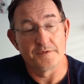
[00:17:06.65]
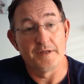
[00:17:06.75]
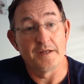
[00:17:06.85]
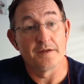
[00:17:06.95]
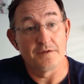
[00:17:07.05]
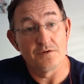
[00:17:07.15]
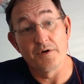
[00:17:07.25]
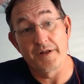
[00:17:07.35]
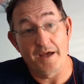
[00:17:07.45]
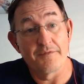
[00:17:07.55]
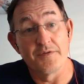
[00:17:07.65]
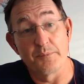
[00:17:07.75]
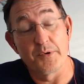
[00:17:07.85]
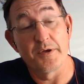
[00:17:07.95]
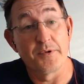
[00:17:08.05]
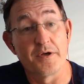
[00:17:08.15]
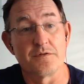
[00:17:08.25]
data that you already have in the pipeline.